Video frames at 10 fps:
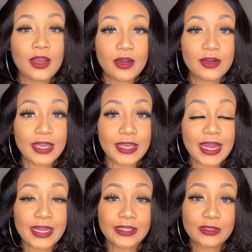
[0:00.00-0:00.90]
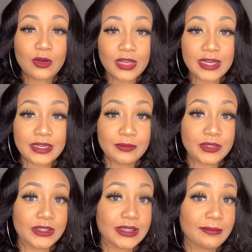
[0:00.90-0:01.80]
Okay guys, so all I did
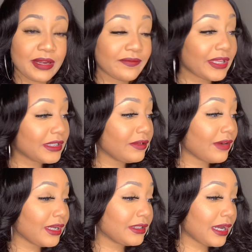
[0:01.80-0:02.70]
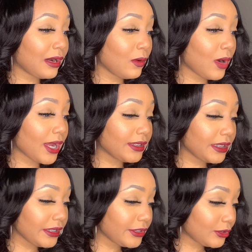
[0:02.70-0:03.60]
was just take my flexi rods out. I
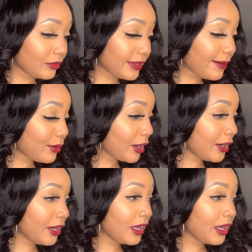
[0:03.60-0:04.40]
didn't show that part.